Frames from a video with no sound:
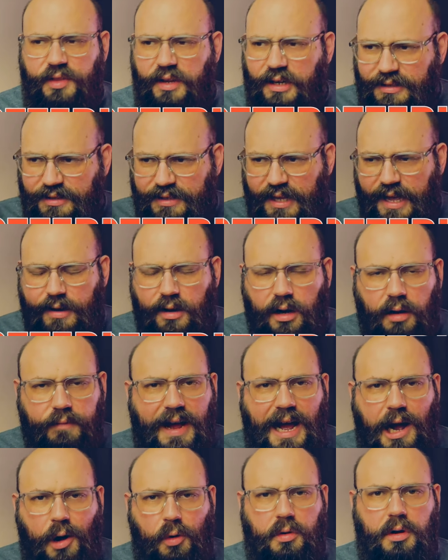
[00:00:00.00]
than a set of
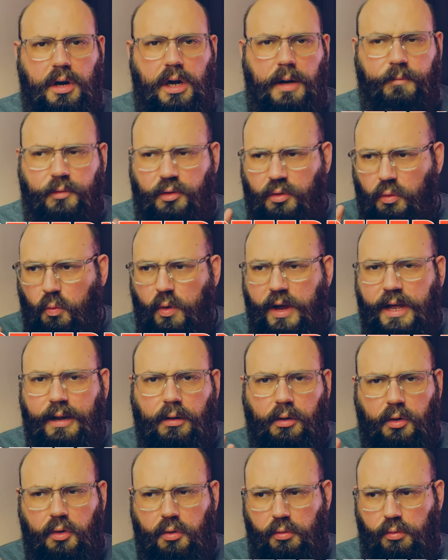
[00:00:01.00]
outcomes,
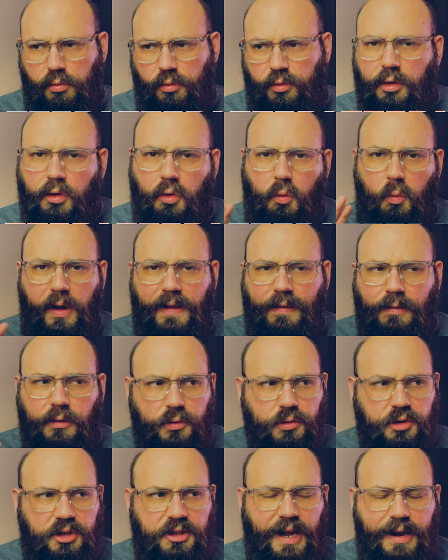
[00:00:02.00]
win, lose, win,
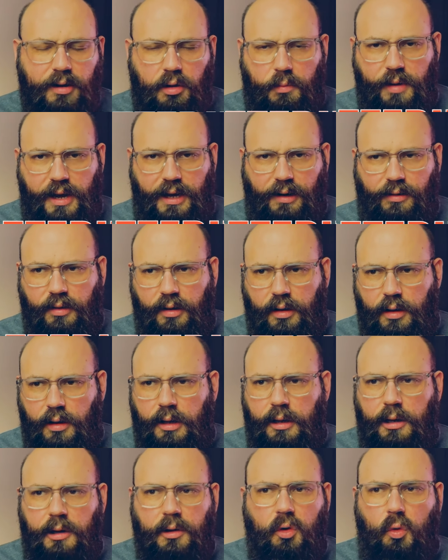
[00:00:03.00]
lose, stalemate,
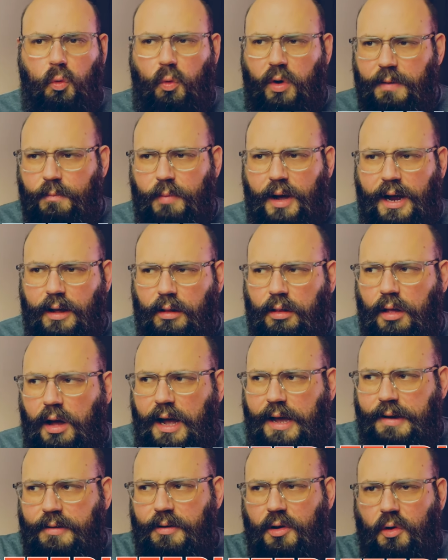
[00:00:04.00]
win by a
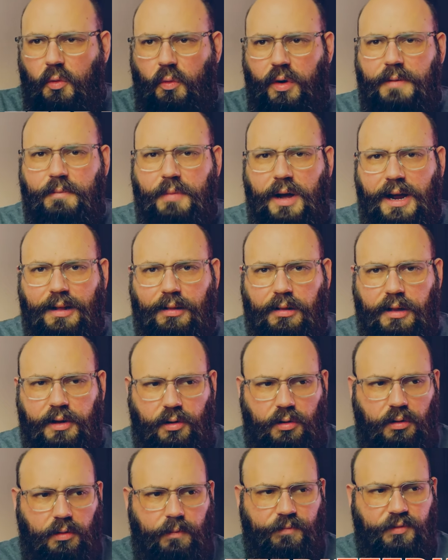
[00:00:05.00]
lot, win by a
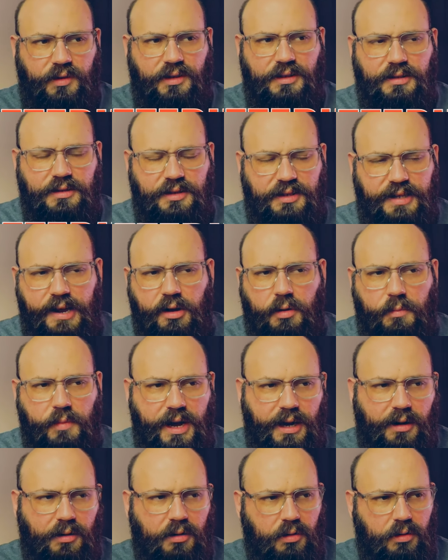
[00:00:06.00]
little,
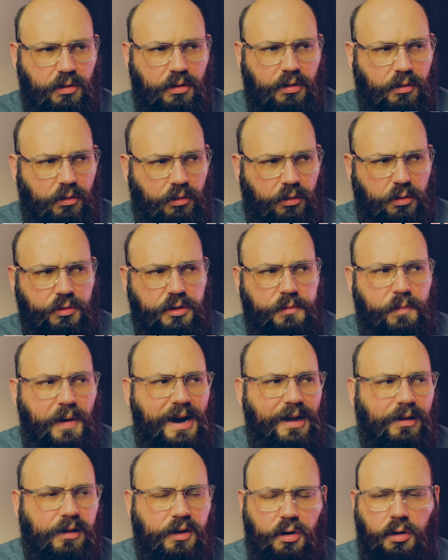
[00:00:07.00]
stalemate, lose by
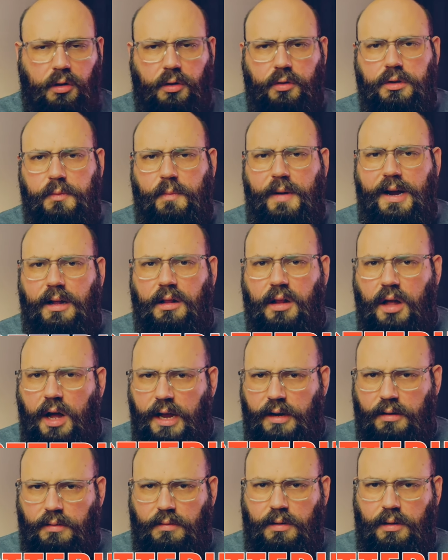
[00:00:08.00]
a little, lose by a
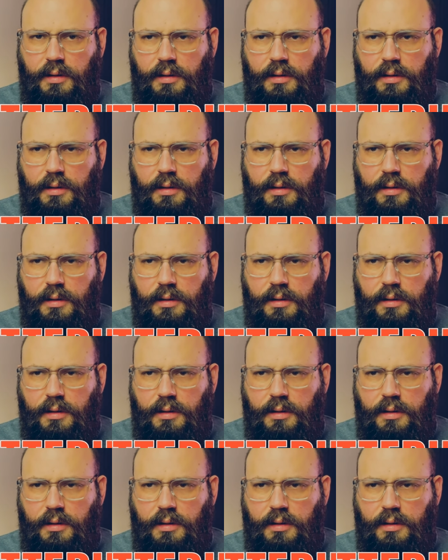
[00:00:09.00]
lot.